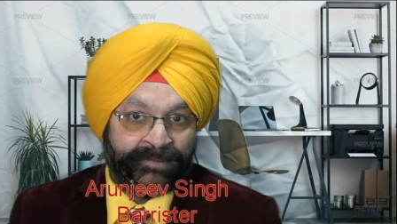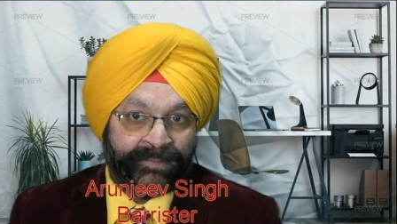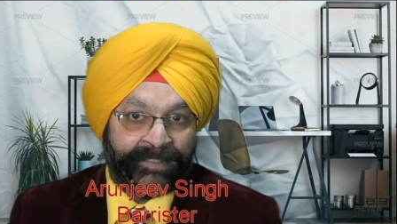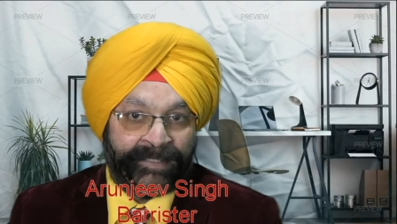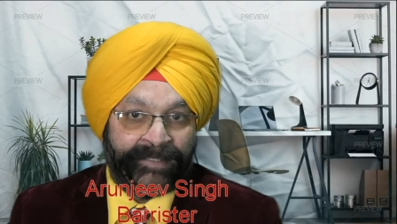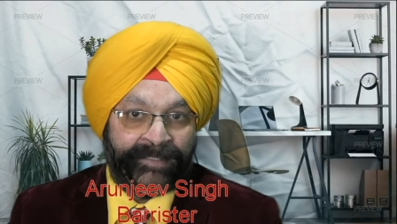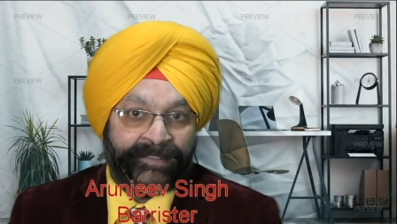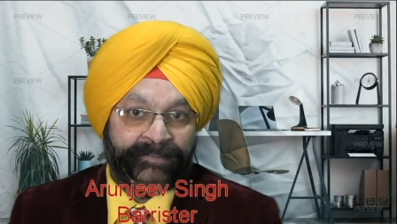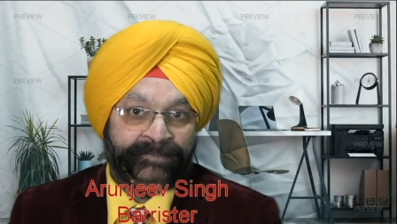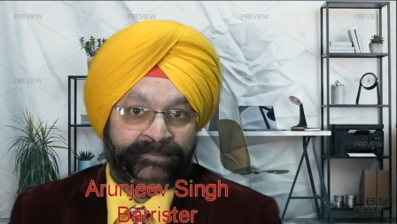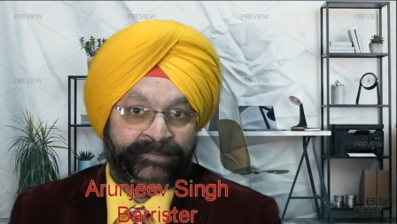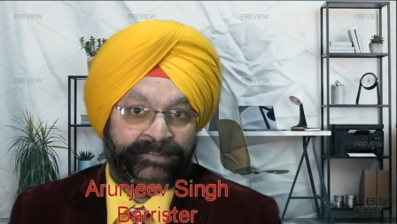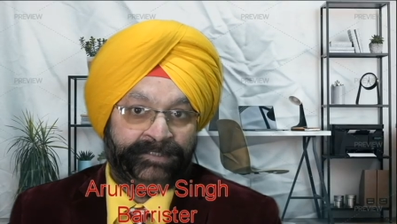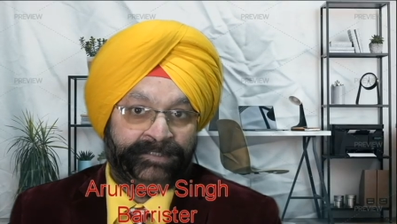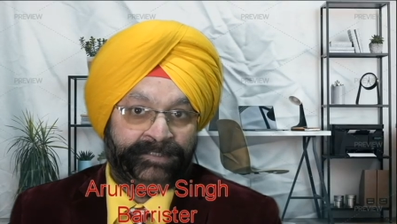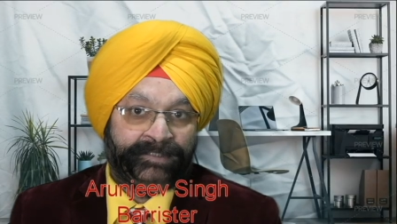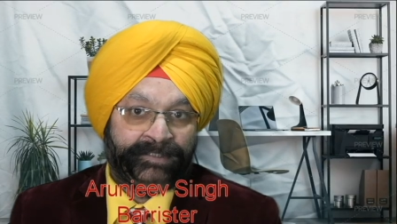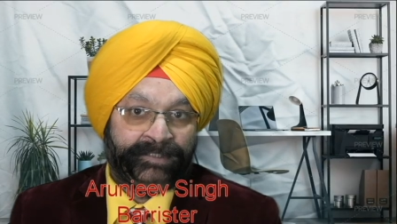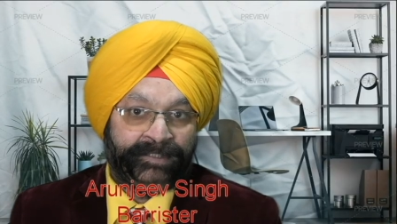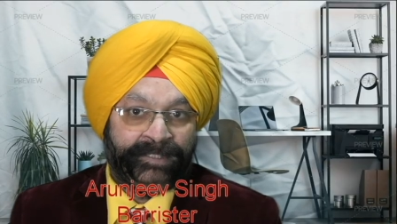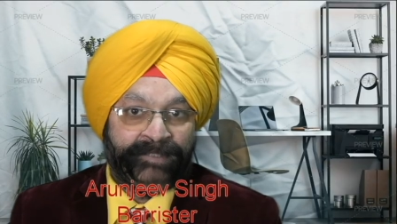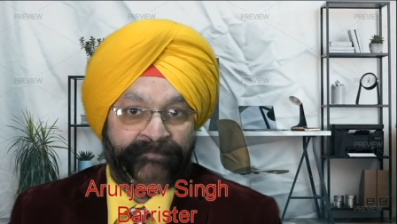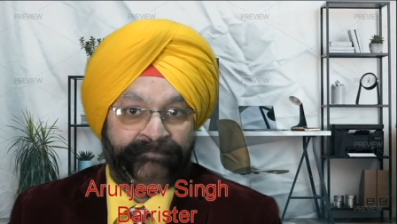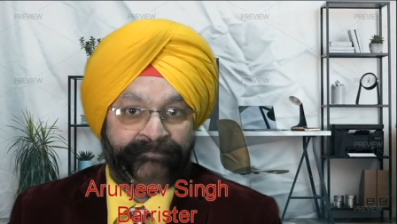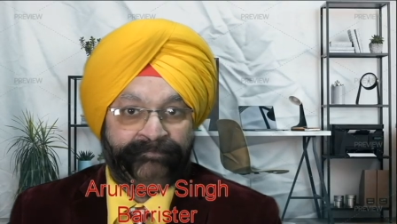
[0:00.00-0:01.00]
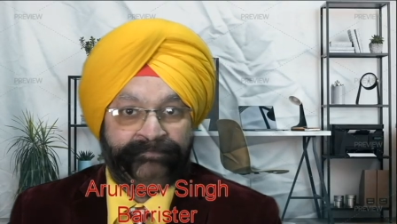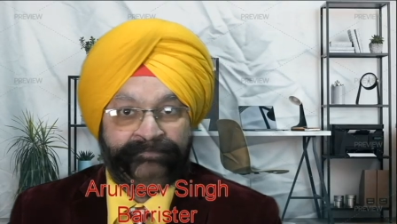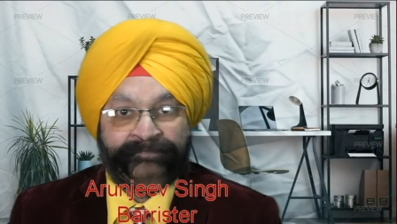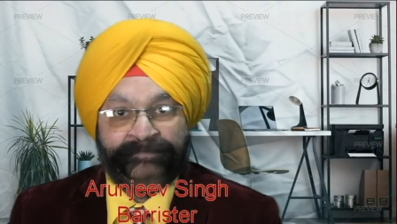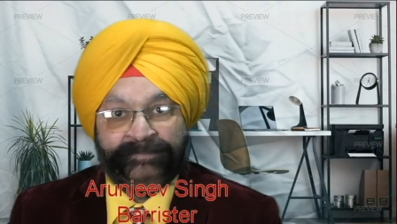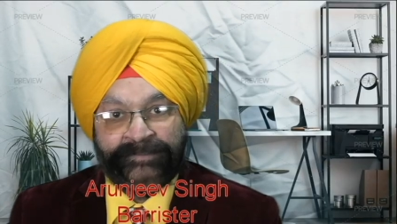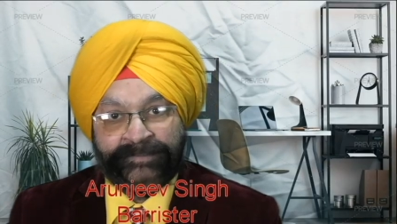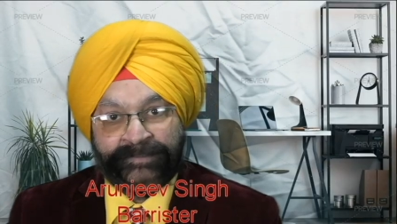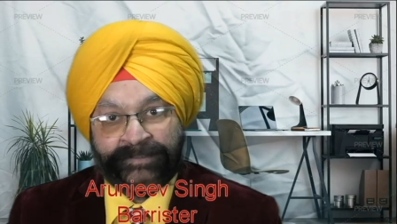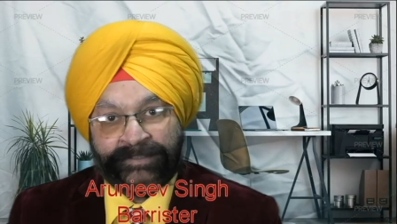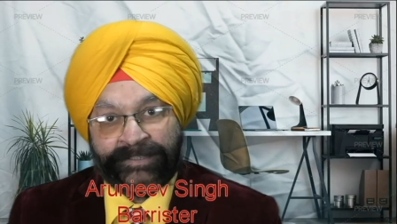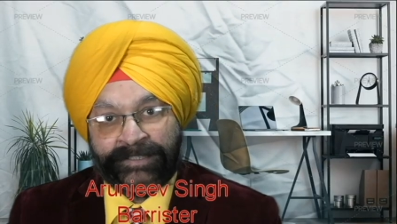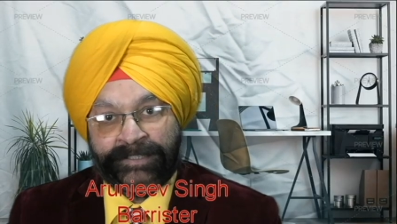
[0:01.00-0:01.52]
and if
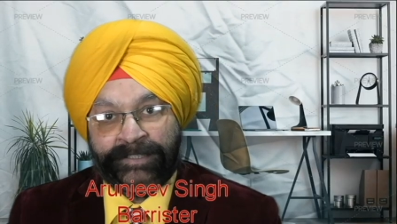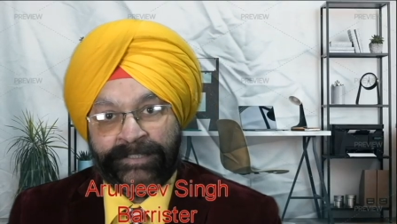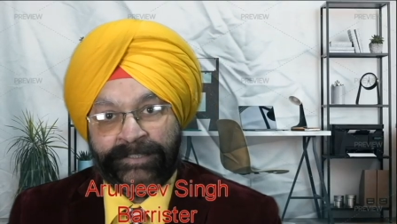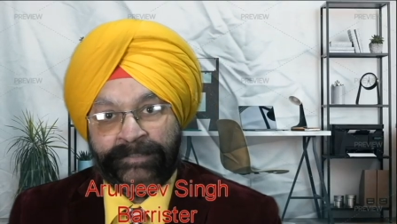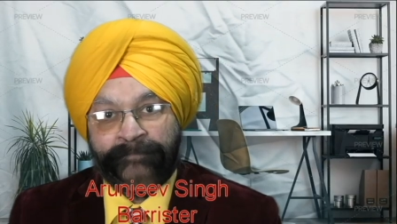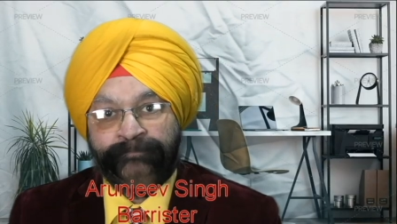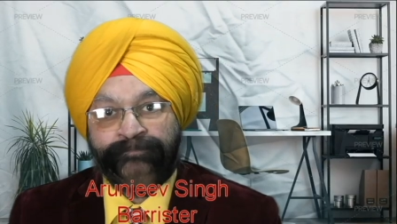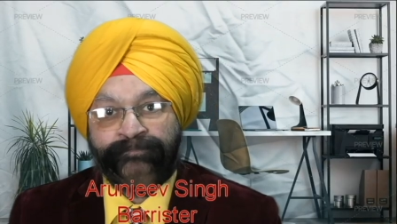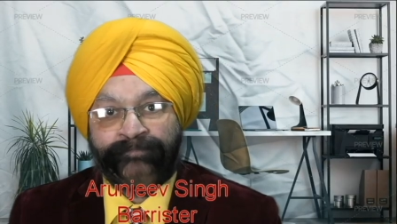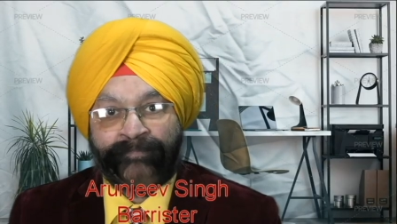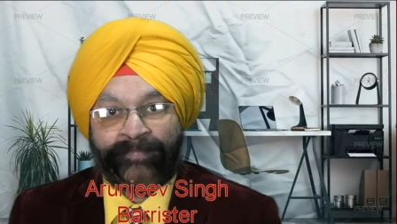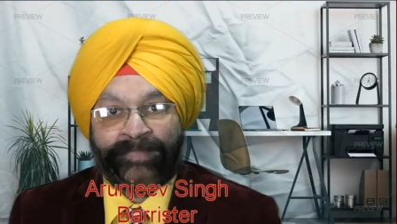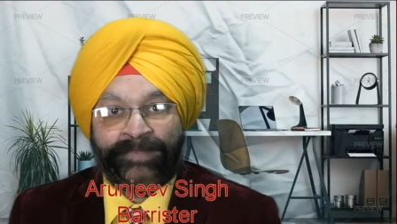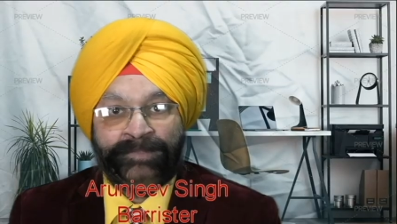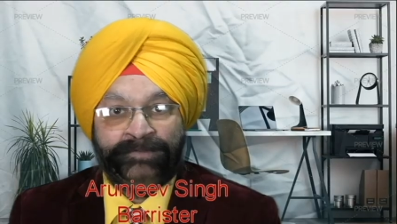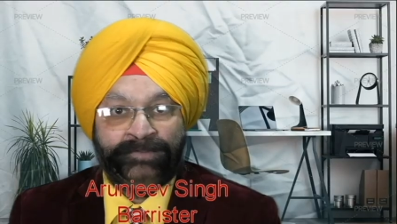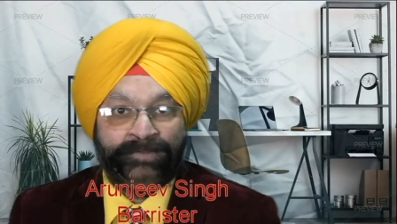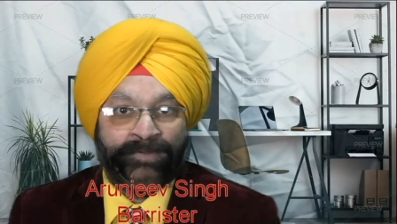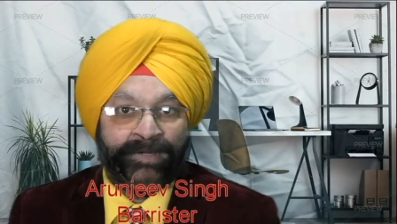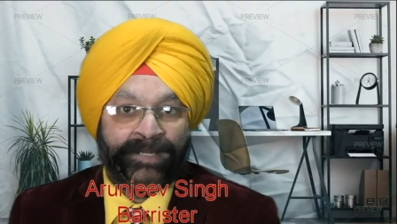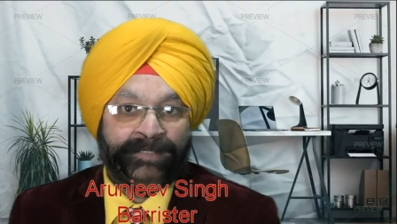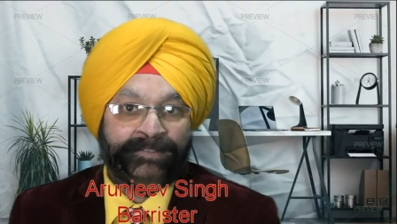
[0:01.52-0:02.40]
you